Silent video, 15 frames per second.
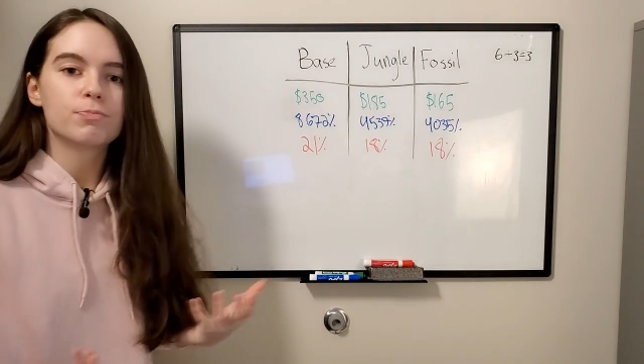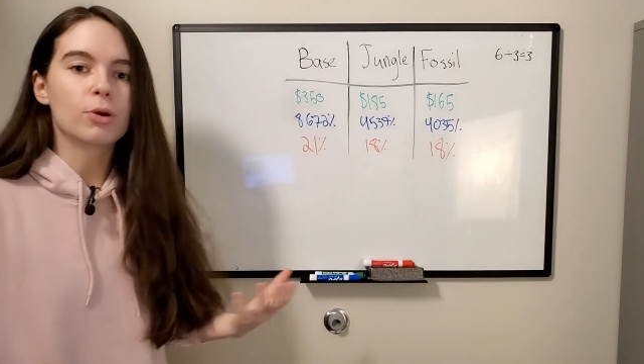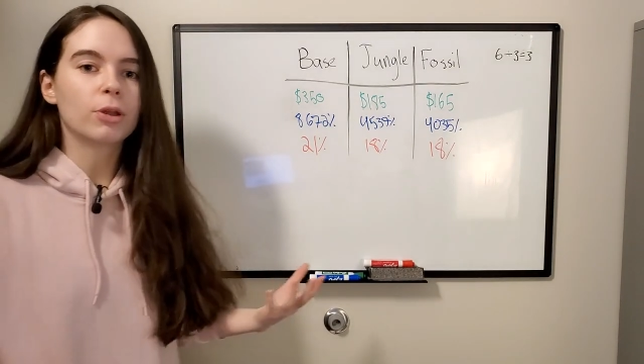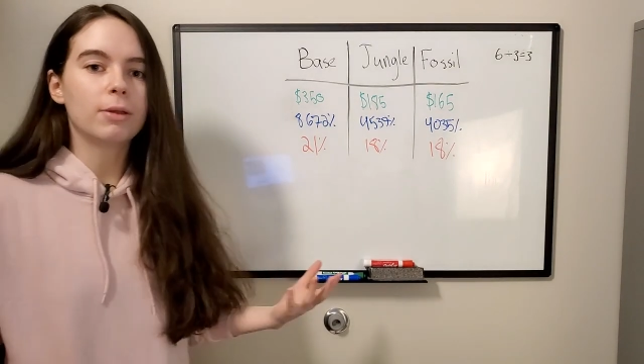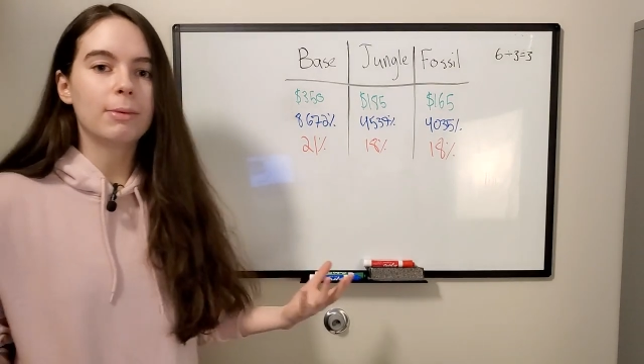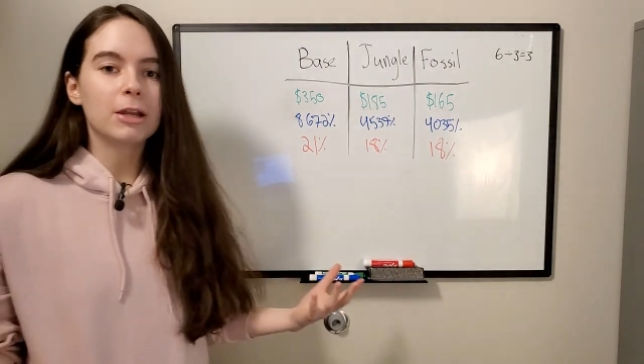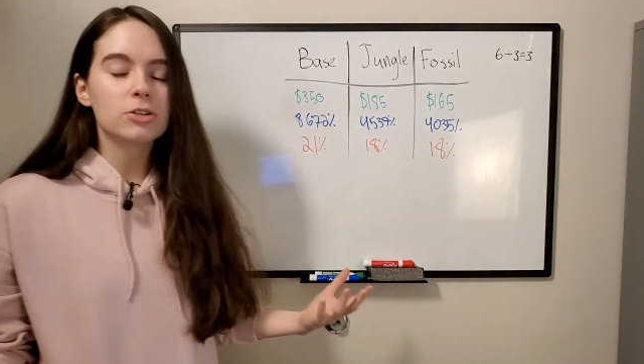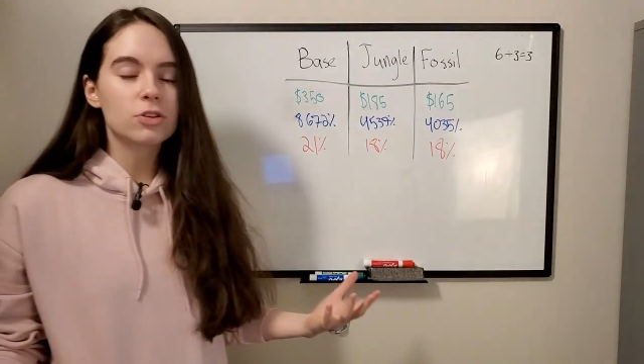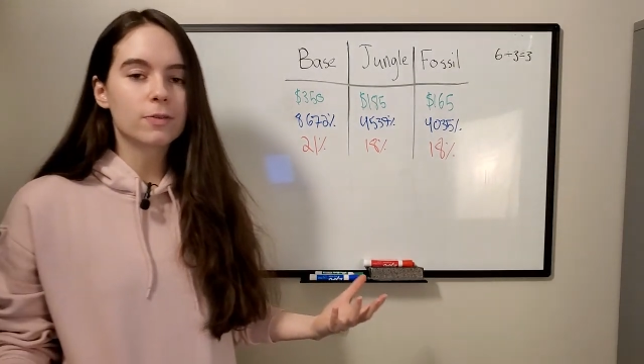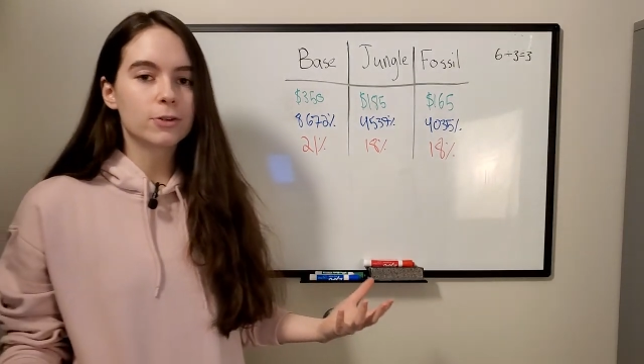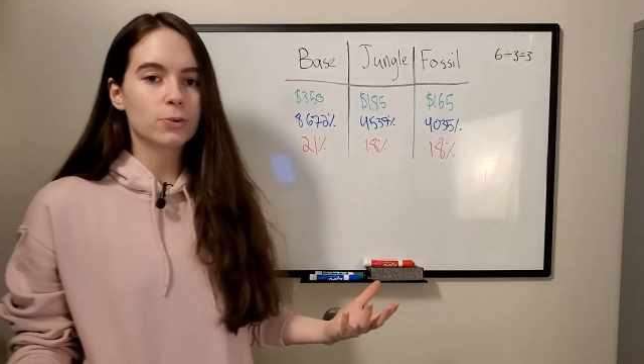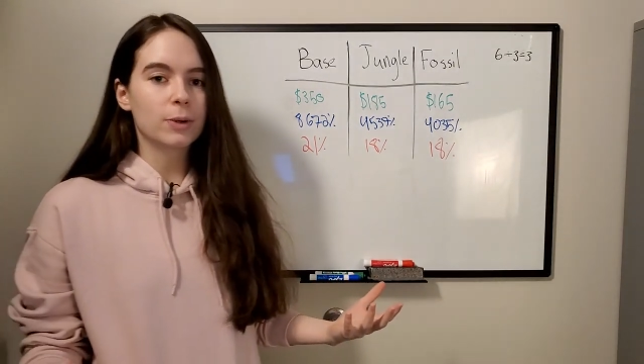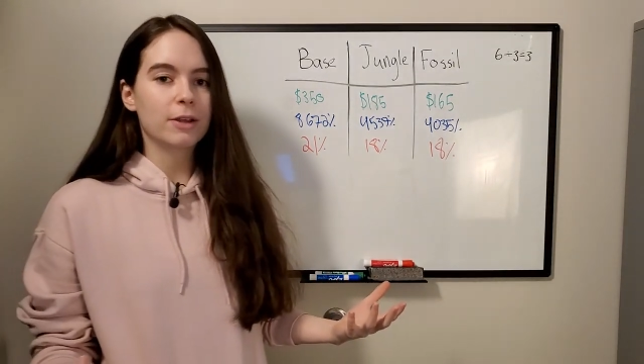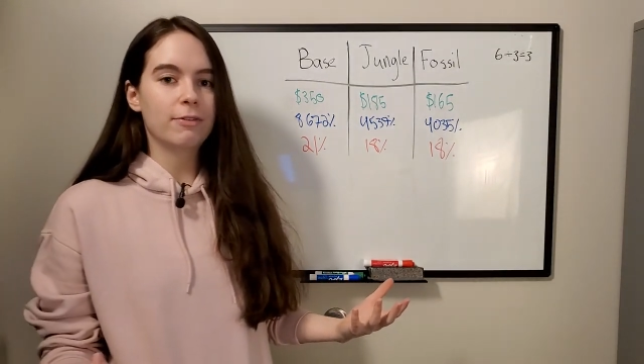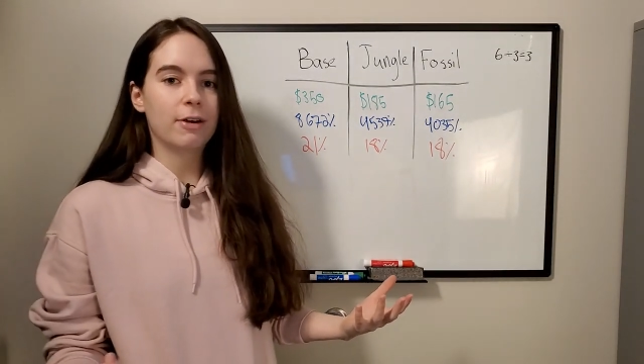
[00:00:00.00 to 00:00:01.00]
Pokemon is over
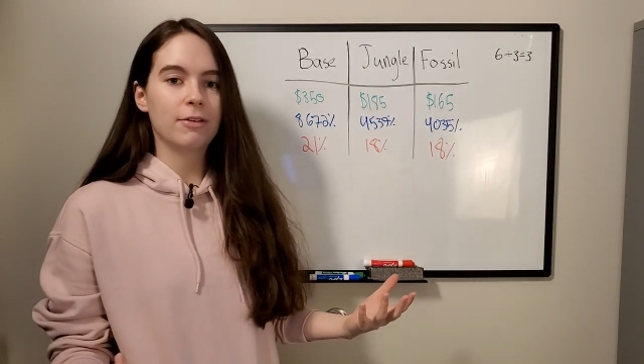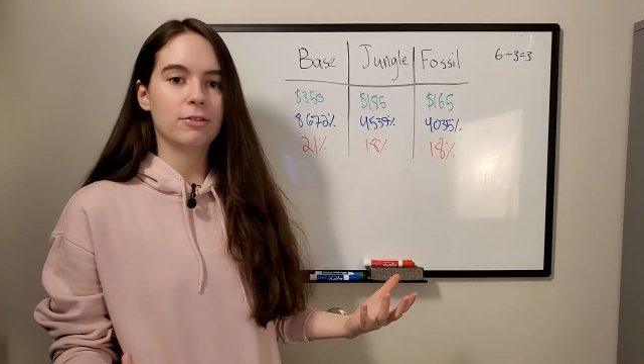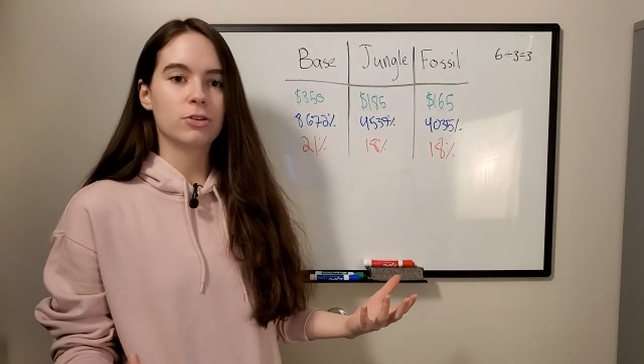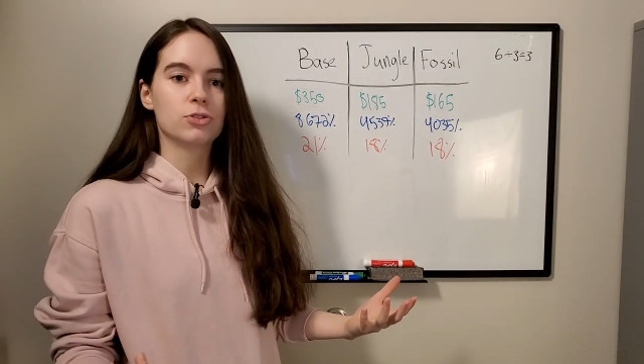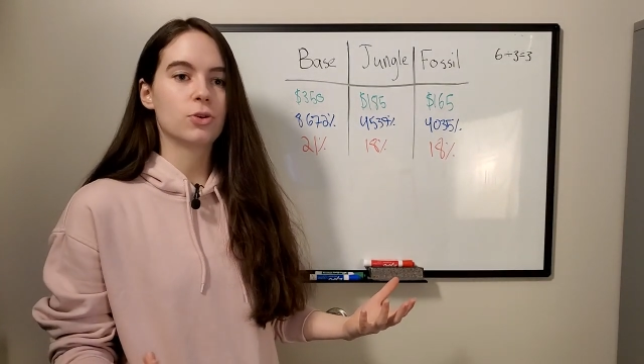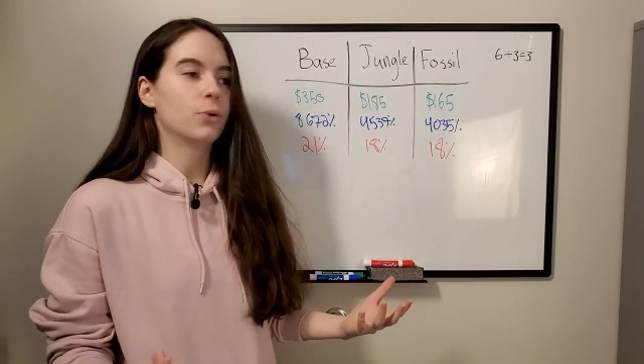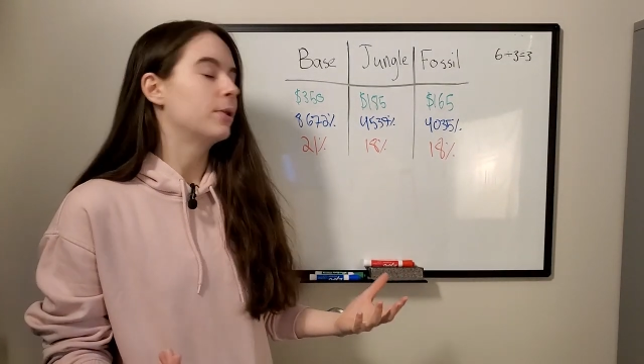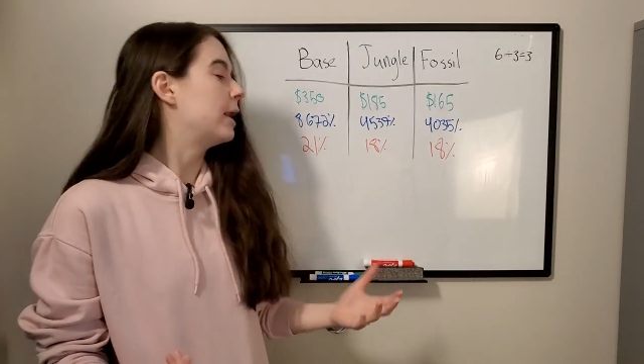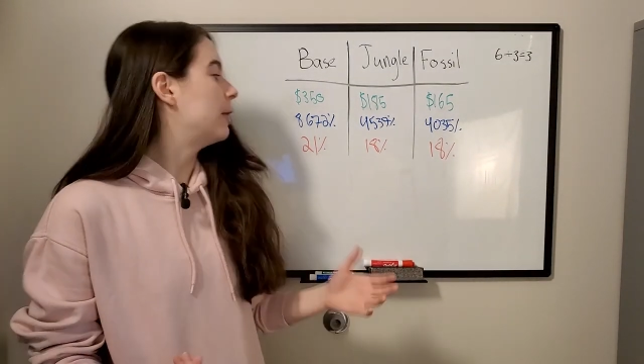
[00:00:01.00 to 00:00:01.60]
25 years old